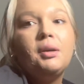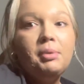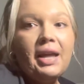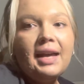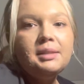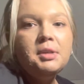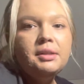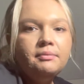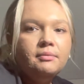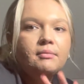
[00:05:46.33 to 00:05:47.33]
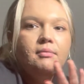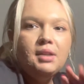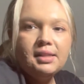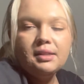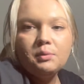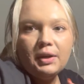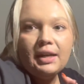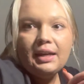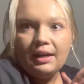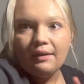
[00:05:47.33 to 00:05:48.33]
plasma. This is where they
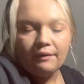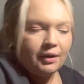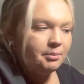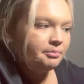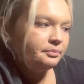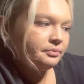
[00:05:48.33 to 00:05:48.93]
get it from.